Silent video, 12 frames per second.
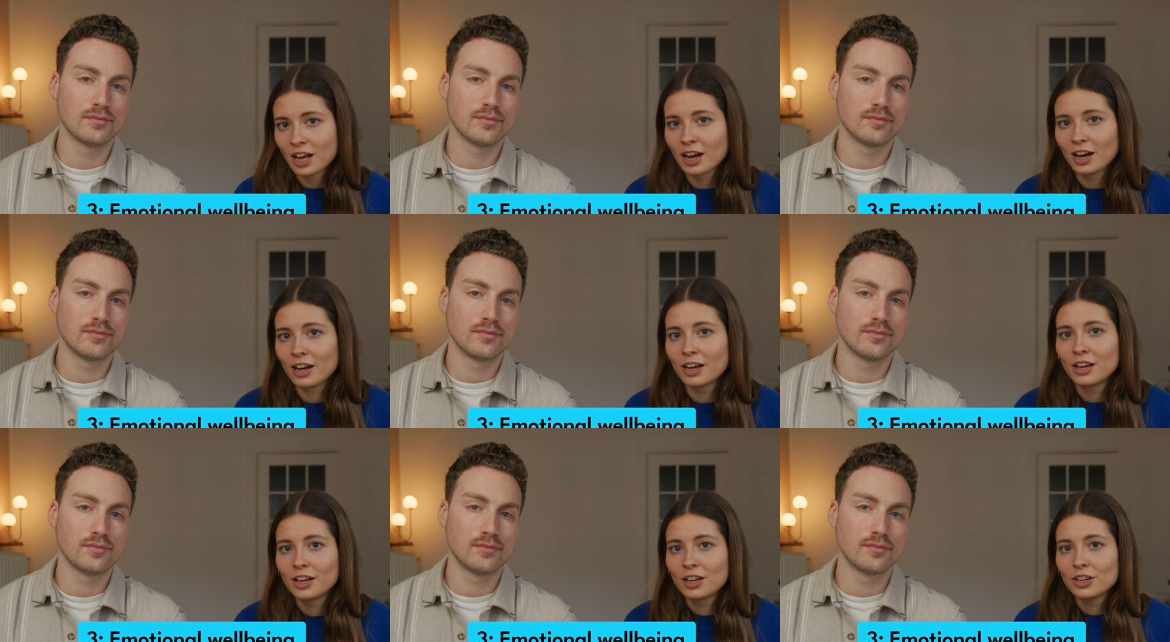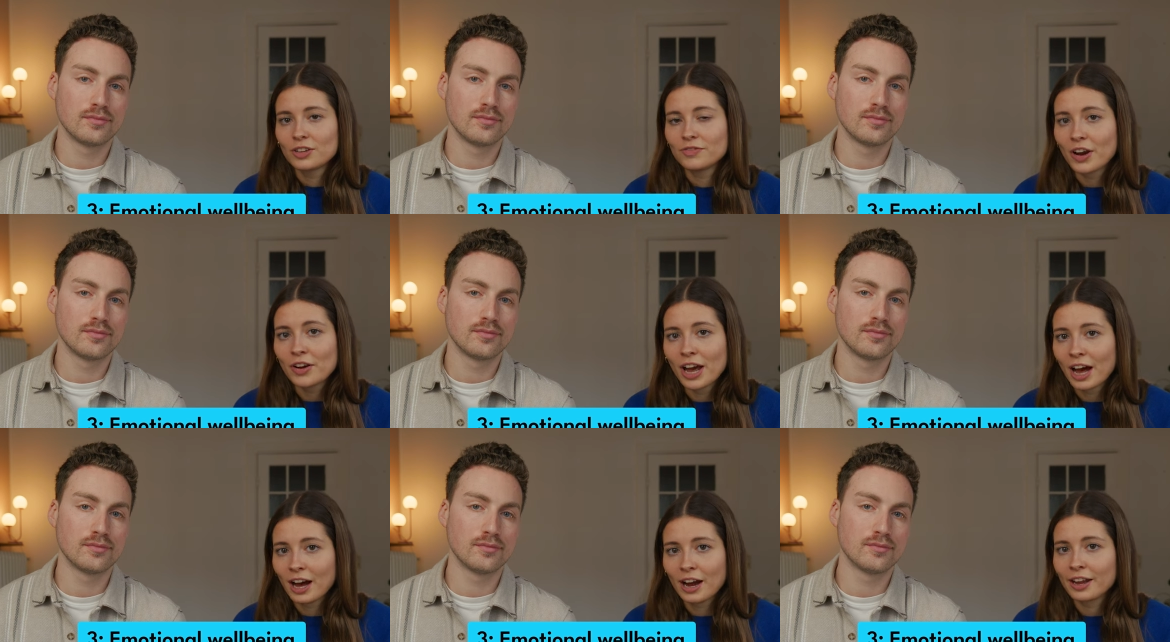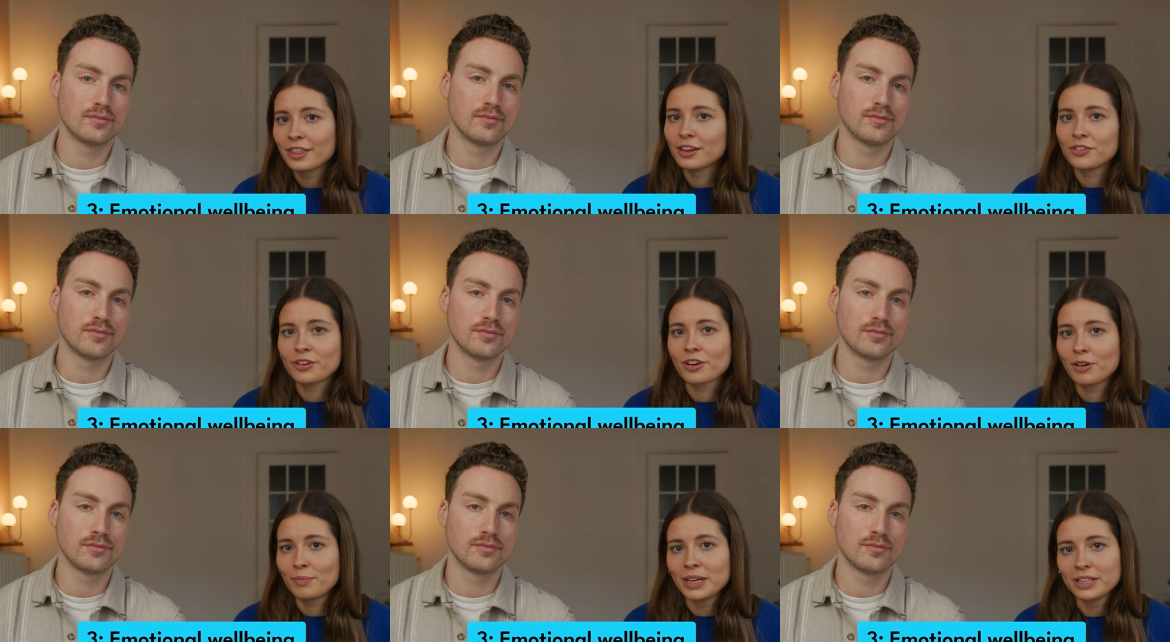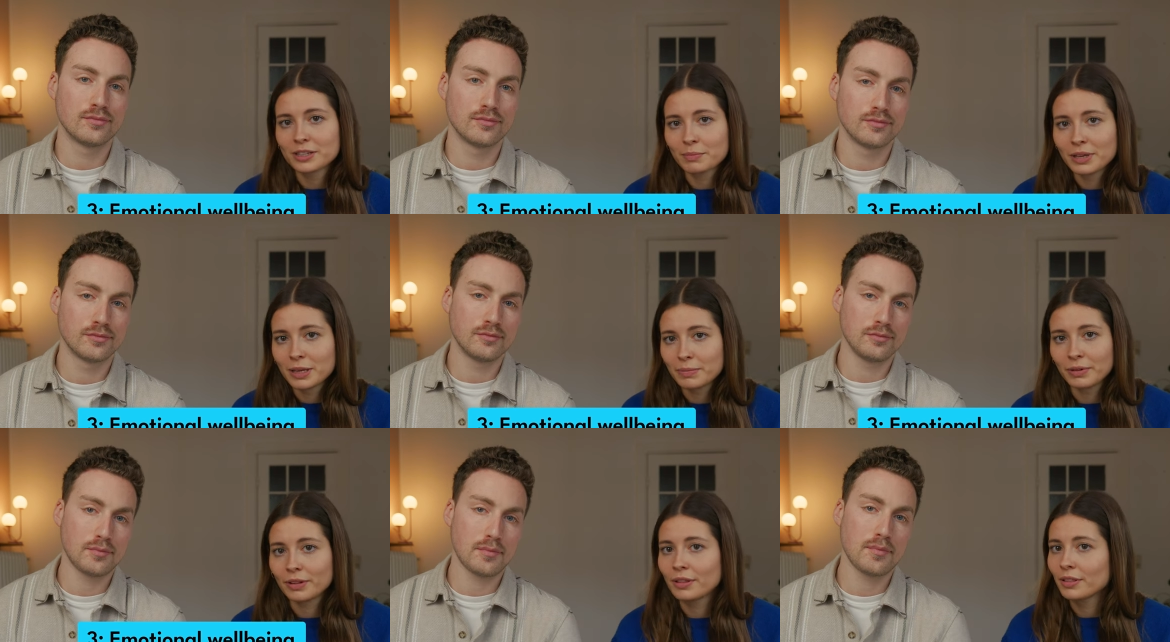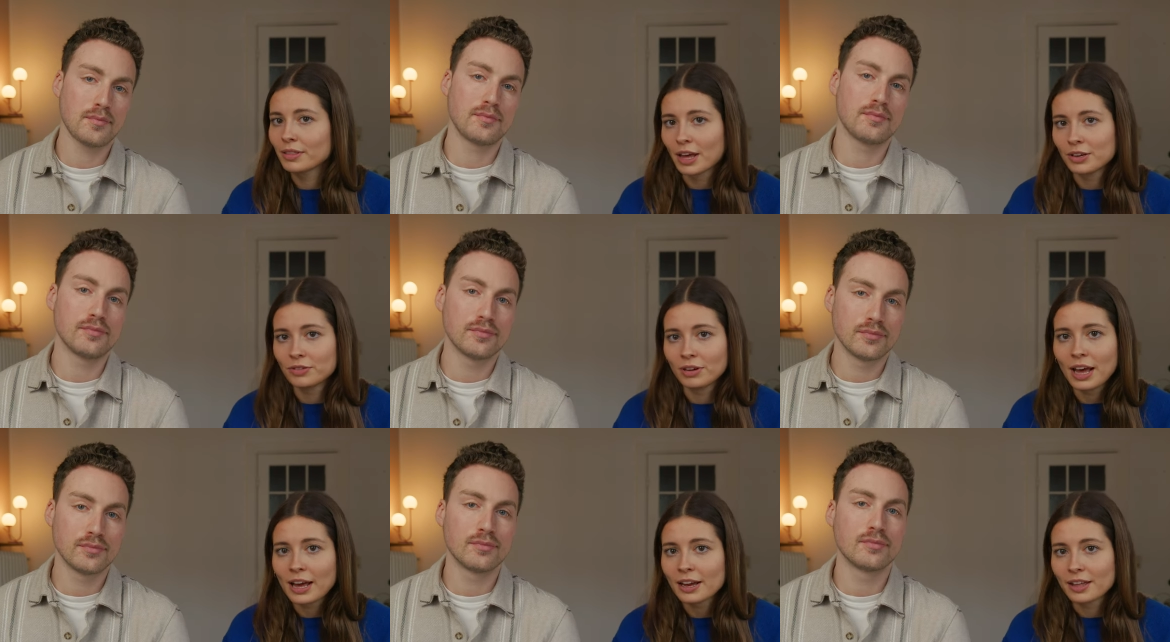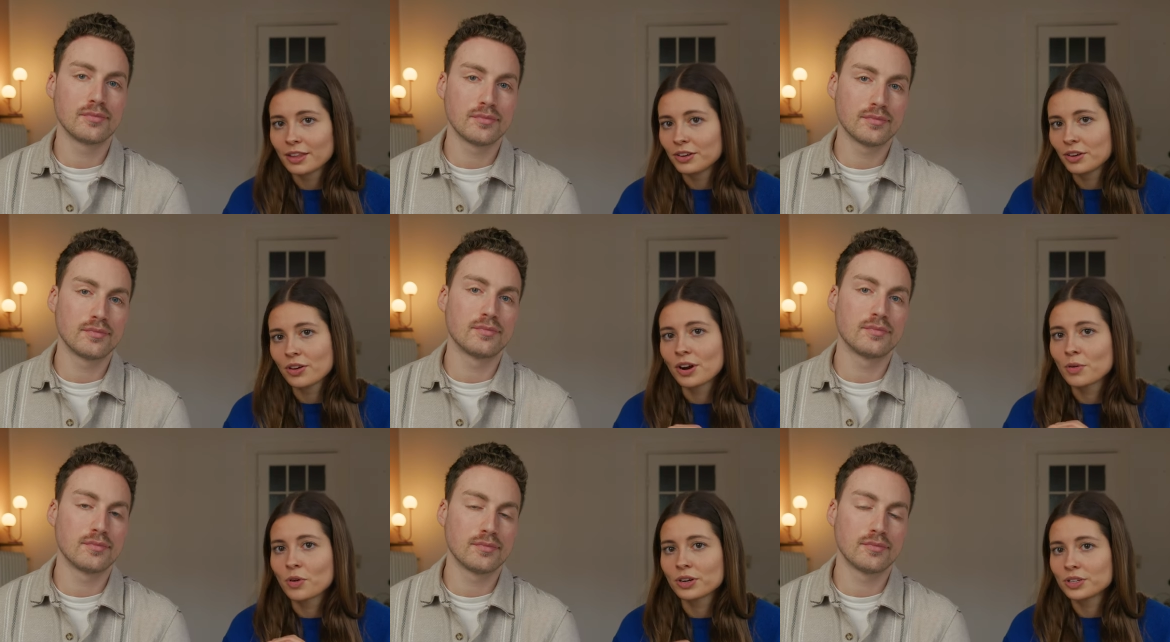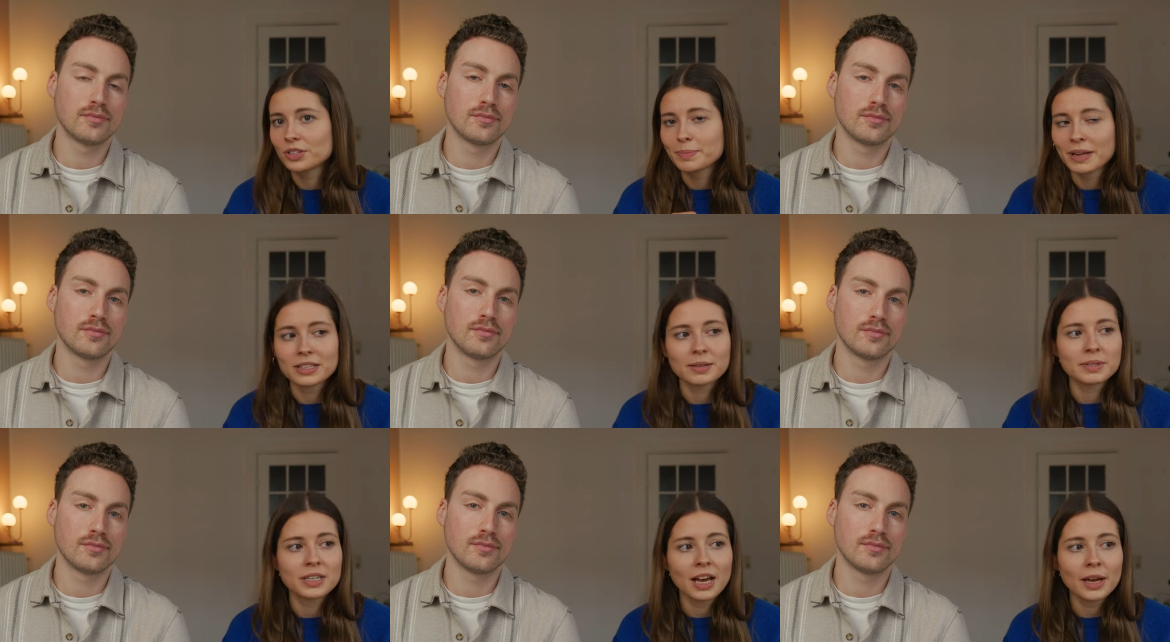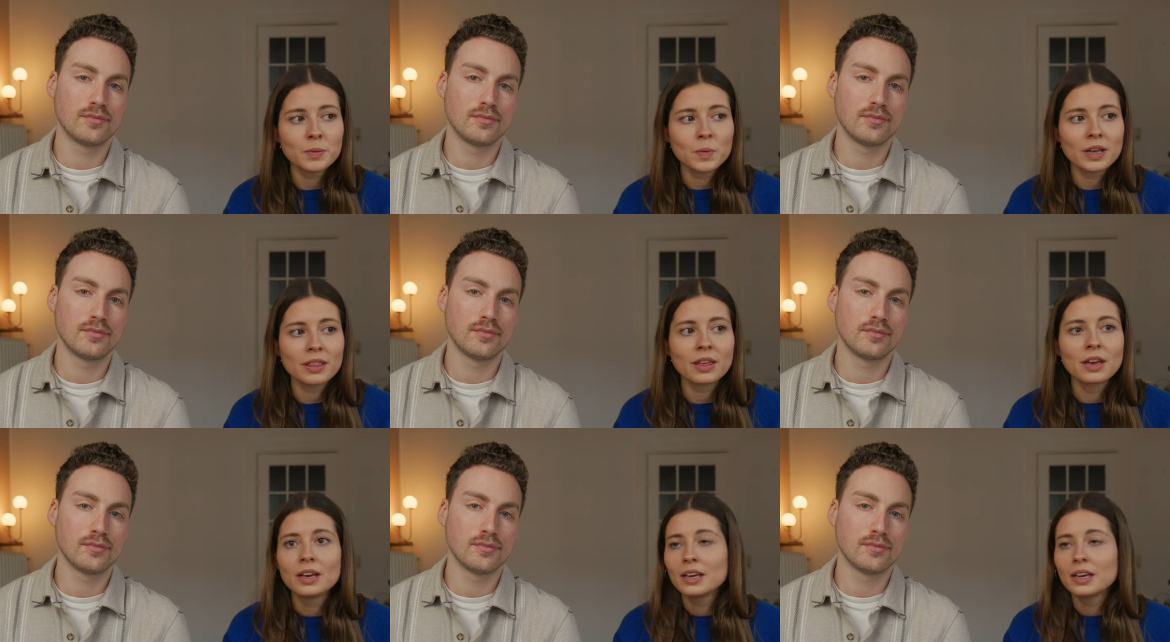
Speaker 1: are very high that you're gonna meet some people that you like and that you're gonna want to spend some time with.